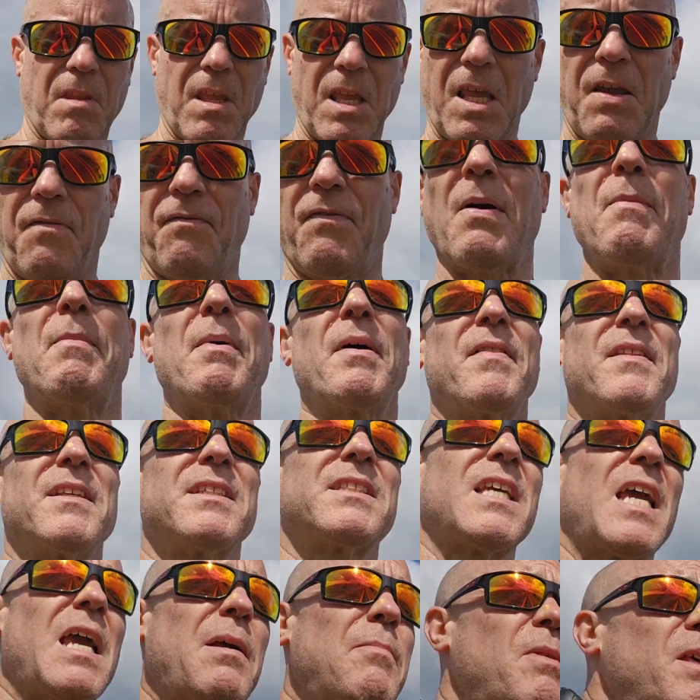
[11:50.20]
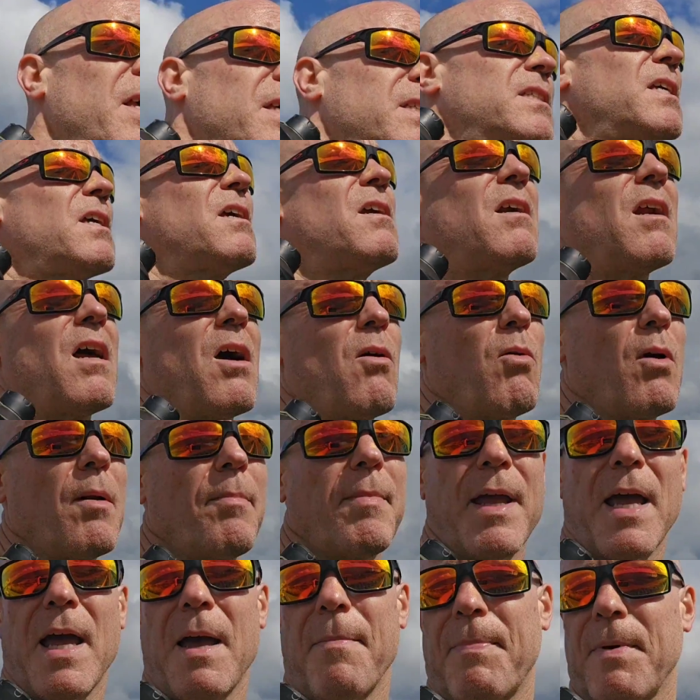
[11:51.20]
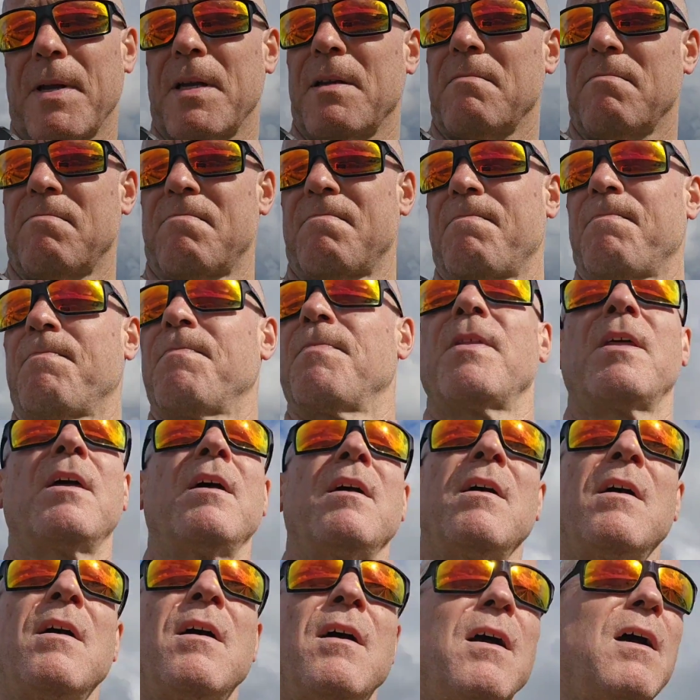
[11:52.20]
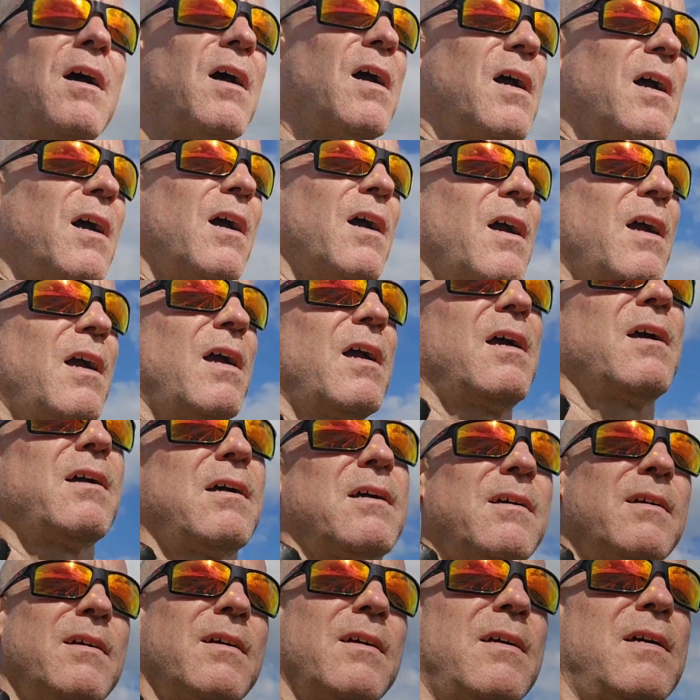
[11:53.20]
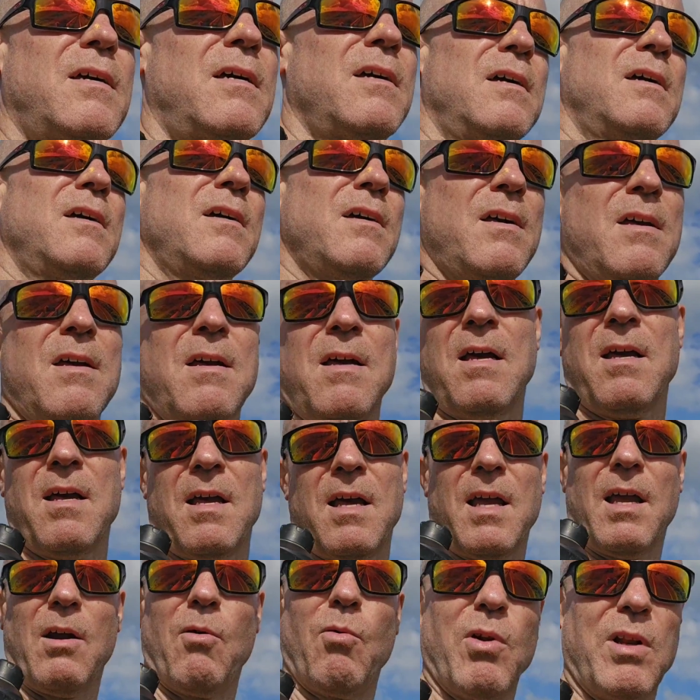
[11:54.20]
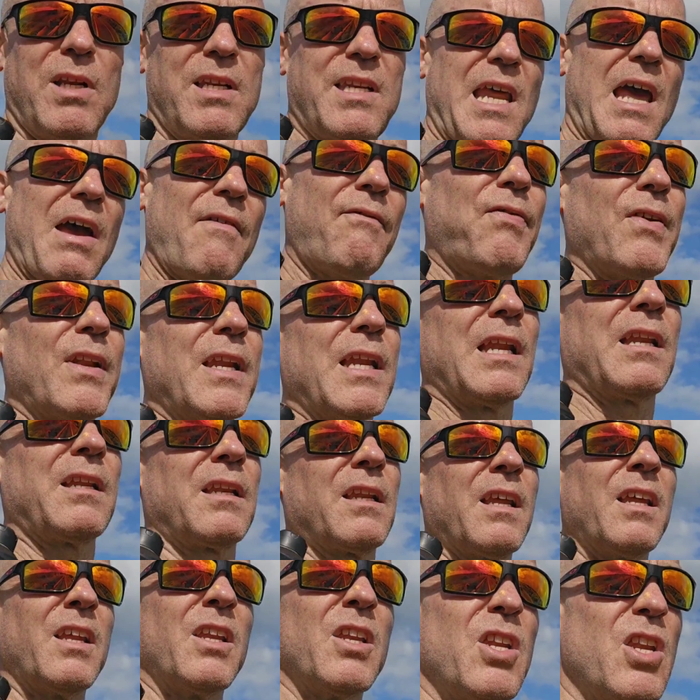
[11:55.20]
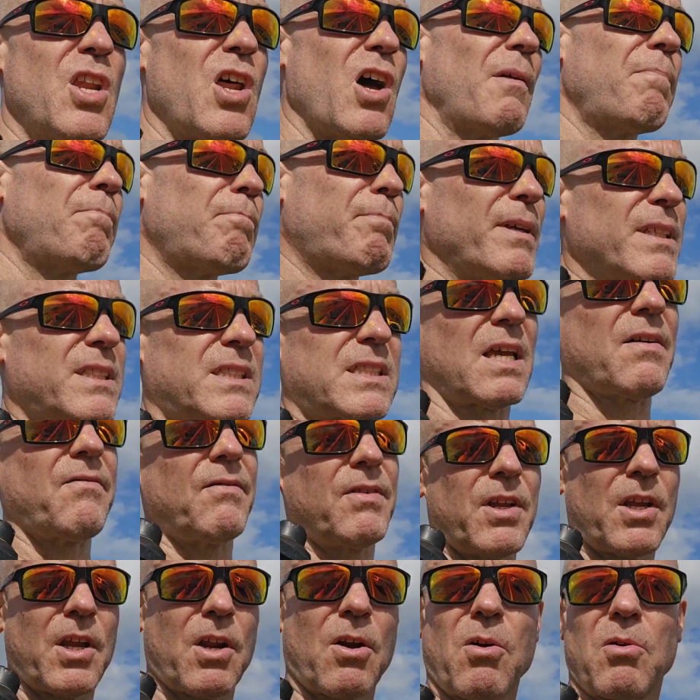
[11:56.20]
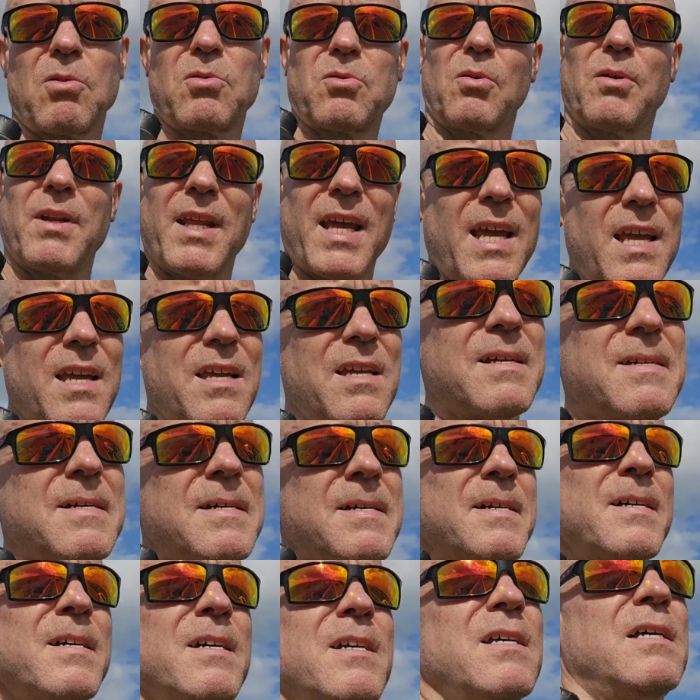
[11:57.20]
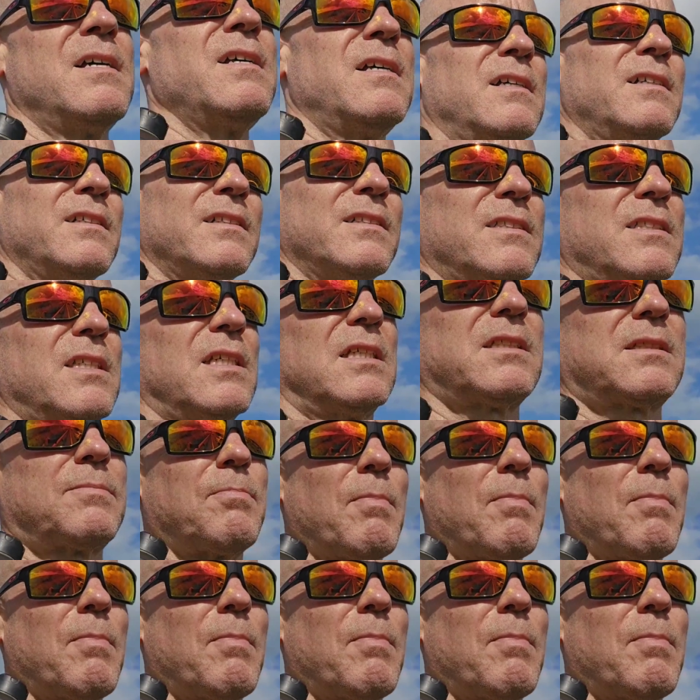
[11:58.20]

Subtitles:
If I'm at the same this year, I will be happy. It will definitely not be 70 euro today. Since